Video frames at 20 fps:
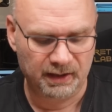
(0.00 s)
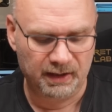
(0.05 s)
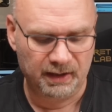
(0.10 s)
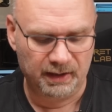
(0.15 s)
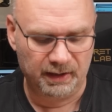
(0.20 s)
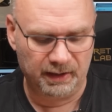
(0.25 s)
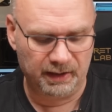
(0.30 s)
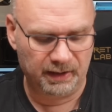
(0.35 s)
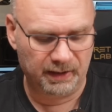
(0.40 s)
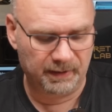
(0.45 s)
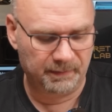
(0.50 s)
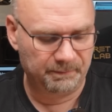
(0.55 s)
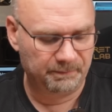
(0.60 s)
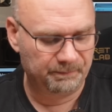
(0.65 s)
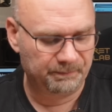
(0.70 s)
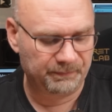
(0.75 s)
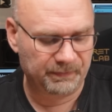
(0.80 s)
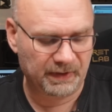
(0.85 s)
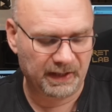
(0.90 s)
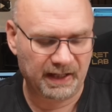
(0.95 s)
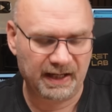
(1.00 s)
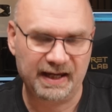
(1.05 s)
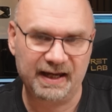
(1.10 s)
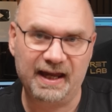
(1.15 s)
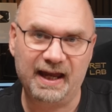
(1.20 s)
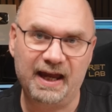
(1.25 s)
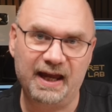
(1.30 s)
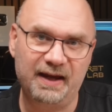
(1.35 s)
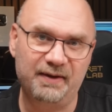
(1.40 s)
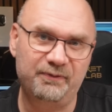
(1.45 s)
I
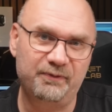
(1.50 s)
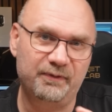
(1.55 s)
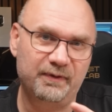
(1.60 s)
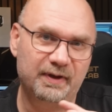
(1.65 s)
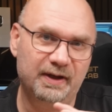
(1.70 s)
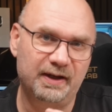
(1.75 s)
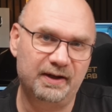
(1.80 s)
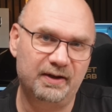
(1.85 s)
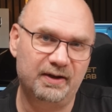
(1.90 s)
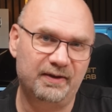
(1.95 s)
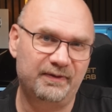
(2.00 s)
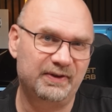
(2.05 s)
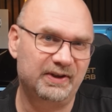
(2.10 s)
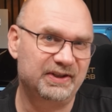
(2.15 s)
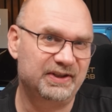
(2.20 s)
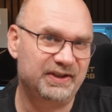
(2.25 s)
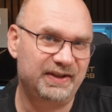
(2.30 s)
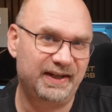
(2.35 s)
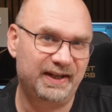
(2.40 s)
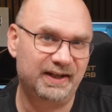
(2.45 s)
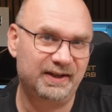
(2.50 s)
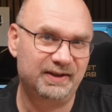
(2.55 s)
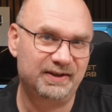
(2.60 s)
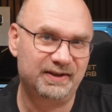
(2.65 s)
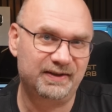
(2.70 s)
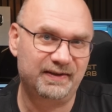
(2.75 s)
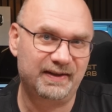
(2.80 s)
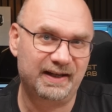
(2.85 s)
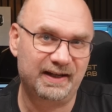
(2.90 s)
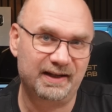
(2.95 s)
have another
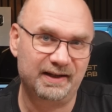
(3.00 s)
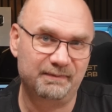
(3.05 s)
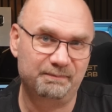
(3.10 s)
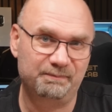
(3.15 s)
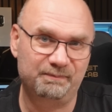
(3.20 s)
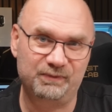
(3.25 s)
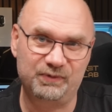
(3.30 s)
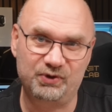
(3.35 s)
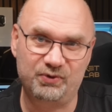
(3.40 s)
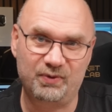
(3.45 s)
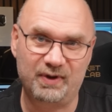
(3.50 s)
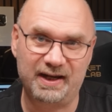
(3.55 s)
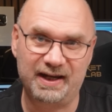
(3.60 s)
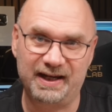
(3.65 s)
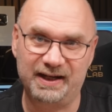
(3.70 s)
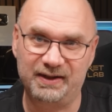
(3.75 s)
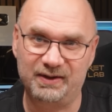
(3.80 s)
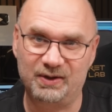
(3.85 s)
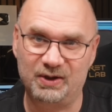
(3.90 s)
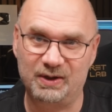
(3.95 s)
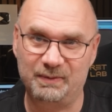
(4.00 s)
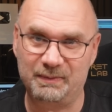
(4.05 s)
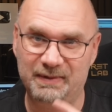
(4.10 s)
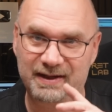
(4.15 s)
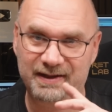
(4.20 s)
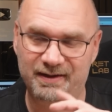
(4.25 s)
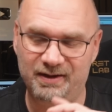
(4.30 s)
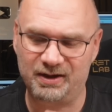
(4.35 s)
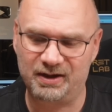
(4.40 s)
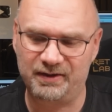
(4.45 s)
tent that I tried on
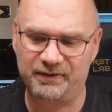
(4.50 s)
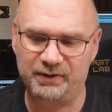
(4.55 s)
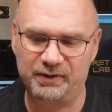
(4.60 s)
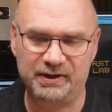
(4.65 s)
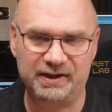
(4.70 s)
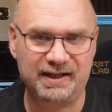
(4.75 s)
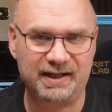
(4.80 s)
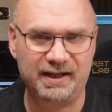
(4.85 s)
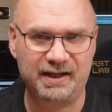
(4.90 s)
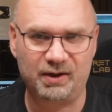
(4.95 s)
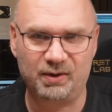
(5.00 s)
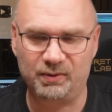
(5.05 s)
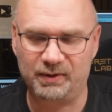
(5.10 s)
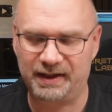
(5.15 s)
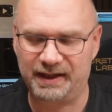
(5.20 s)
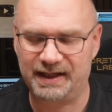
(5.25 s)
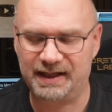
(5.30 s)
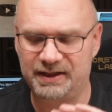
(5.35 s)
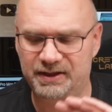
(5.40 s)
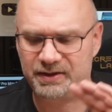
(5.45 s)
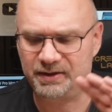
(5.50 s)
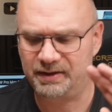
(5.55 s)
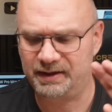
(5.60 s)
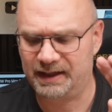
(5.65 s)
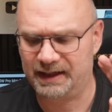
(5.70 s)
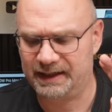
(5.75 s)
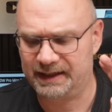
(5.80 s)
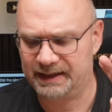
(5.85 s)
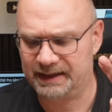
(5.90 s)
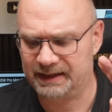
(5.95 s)
my other diode laser
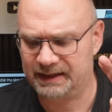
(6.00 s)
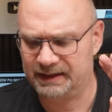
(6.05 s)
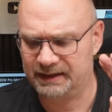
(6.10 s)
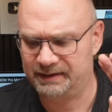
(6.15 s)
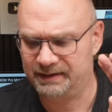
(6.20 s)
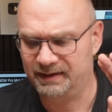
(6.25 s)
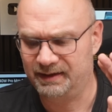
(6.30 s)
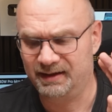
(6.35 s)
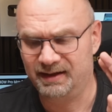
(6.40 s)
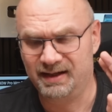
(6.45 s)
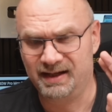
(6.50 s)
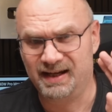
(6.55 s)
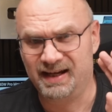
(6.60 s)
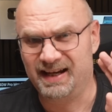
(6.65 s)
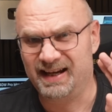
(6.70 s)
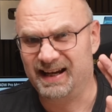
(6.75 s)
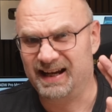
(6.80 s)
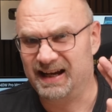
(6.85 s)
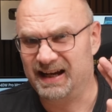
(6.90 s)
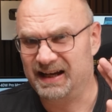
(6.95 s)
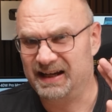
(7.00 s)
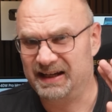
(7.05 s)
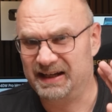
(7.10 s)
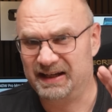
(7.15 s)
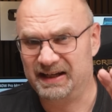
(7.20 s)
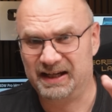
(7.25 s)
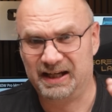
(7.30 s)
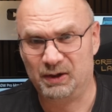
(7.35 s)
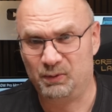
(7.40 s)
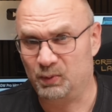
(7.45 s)
and
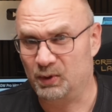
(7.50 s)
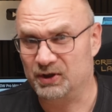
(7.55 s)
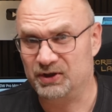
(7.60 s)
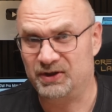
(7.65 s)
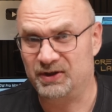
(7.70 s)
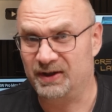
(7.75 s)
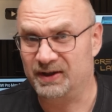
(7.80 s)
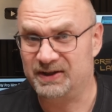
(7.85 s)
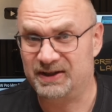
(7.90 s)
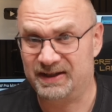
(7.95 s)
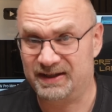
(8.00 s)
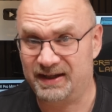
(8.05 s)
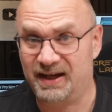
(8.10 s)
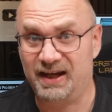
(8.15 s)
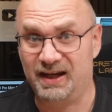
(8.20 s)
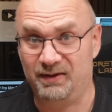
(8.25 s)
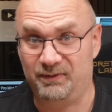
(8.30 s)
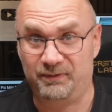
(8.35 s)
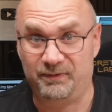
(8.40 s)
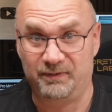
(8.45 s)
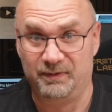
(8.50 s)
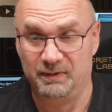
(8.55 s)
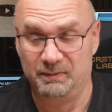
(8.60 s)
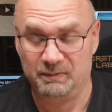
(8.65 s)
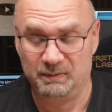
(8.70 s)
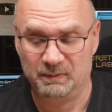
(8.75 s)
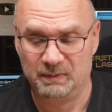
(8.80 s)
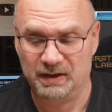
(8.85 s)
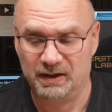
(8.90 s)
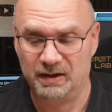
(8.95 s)
it was not safe.
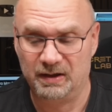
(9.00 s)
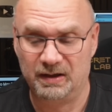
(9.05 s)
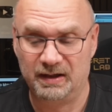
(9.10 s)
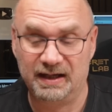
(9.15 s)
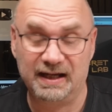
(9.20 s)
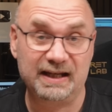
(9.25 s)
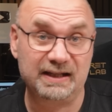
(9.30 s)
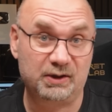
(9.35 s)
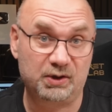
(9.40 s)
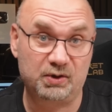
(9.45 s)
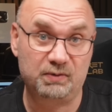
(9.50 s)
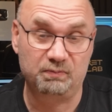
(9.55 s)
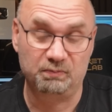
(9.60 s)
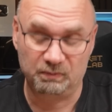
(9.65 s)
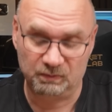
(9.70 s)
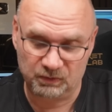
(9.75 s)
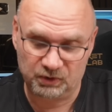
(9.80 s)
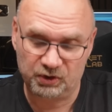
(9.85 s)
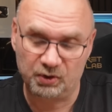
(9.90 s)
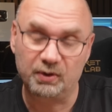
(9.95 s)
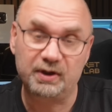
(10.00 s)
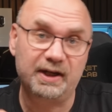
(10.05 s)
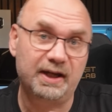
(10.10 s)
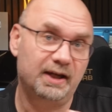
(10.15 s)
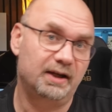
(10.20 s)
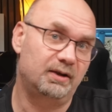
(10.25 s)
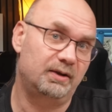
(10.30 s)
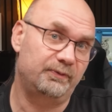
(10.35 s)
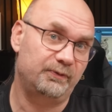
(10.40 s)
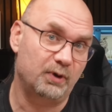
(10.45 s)
It took
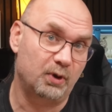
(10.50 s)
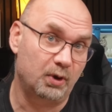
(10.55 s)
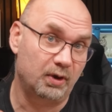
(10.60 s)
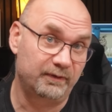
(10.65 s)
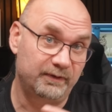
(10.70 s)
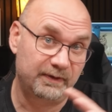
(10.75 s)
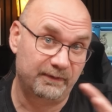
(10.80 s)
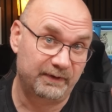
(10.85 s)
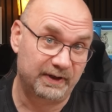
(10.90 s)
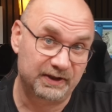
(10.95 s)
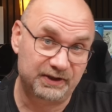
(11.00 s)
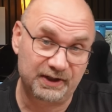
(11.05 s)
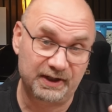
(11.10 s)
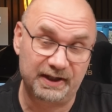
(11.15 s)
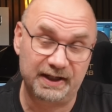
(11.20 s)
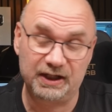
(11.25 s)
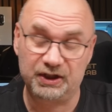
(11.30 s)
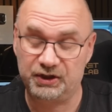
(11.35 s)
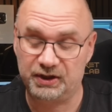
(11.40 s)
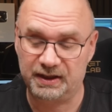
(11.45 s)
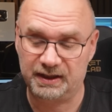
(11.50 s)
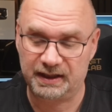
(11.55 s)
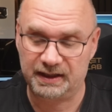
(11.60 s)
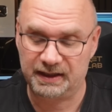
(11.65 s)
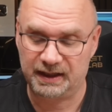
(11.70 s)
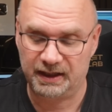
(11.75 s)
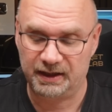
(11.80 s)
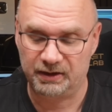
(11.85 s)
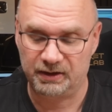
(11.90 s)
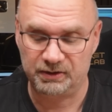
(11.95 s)
care of all the ventilation
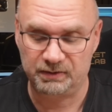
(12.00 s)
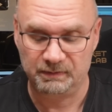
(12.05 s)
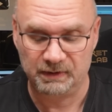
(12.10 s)
and air.